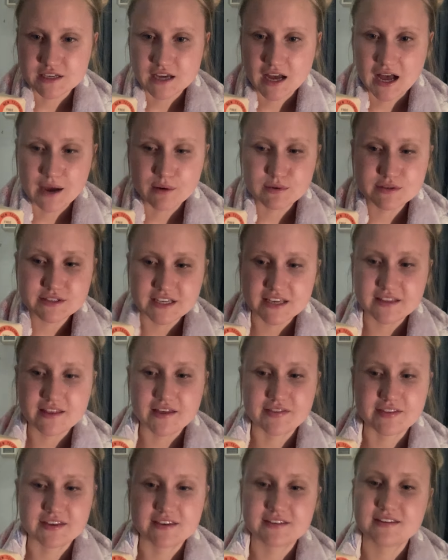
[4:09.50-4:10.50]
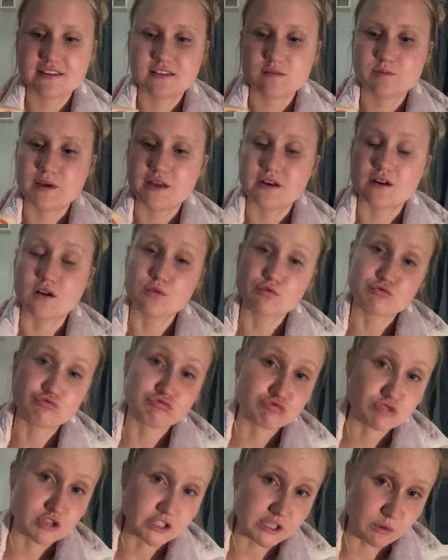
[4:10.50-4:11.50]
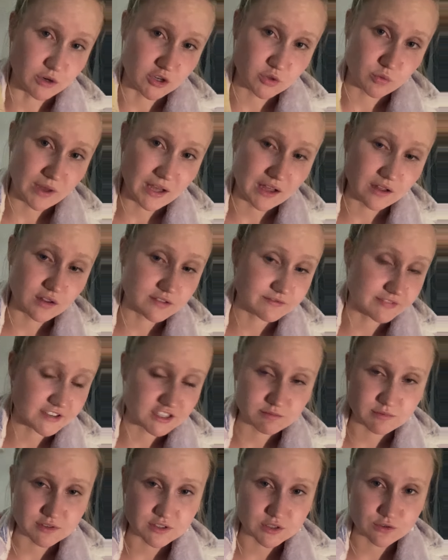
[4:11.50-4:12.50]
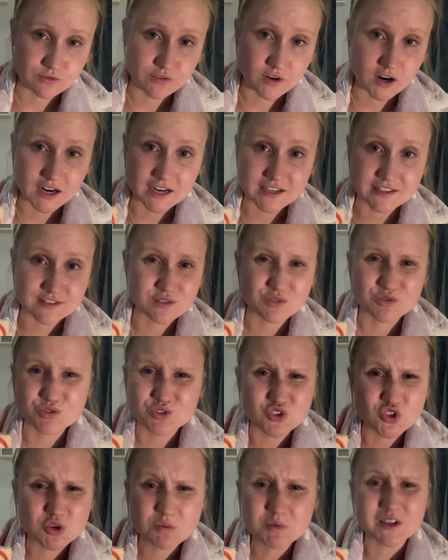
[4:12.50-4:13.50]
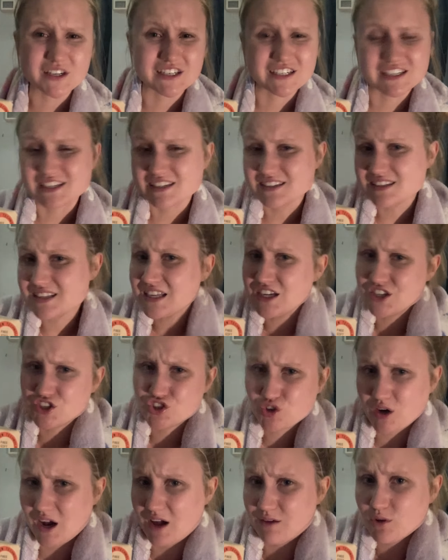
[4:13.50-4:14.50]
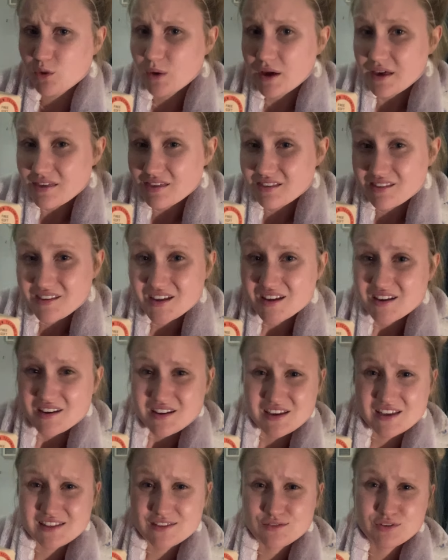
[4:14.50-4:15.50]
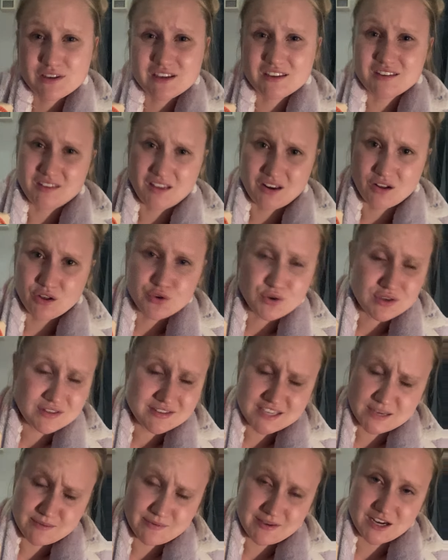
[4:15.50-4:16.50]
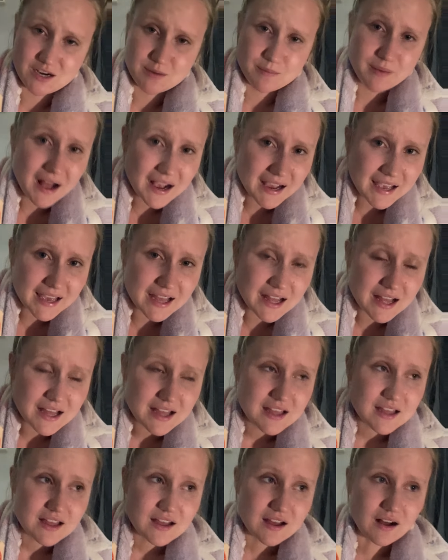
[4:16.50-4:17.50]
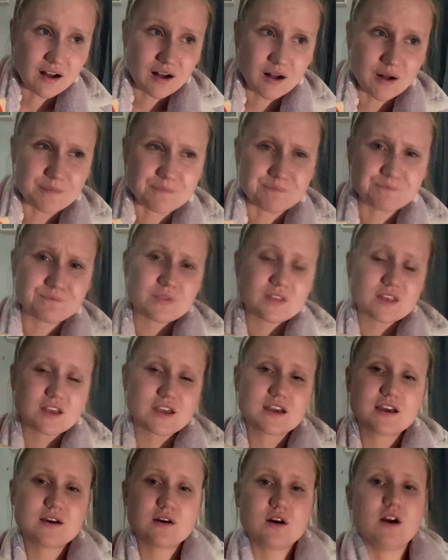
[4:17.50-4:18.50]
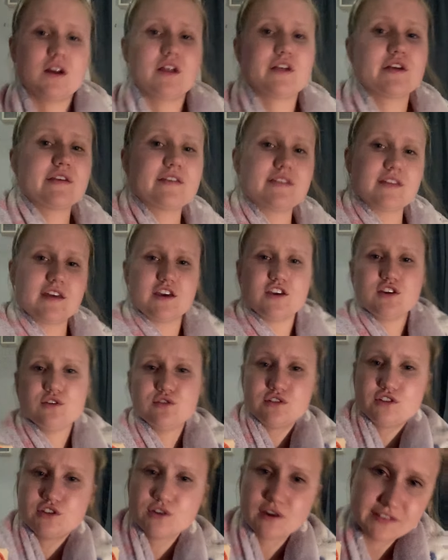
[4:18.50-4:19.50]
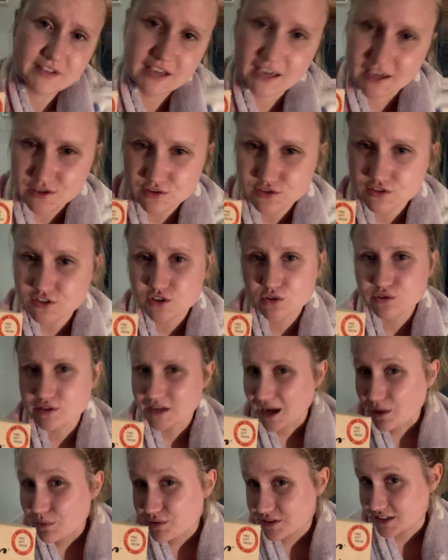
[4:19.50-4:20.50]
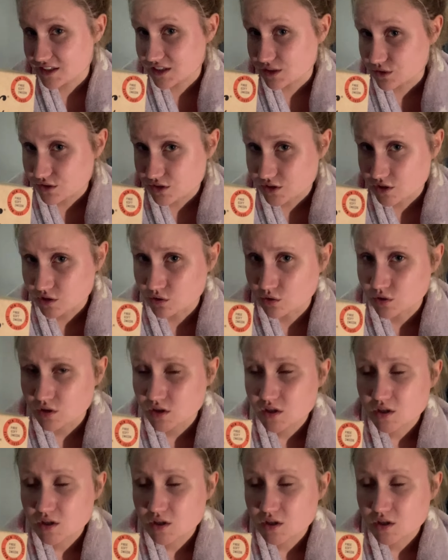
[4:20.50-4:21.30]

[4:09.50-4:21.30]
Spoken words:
I would say that this has been a really worthwhile investment so far. It's super easy to travel with. It's really subtle. You can slip it in your pocket. Another thing that you do have to get used to that I wasn't used to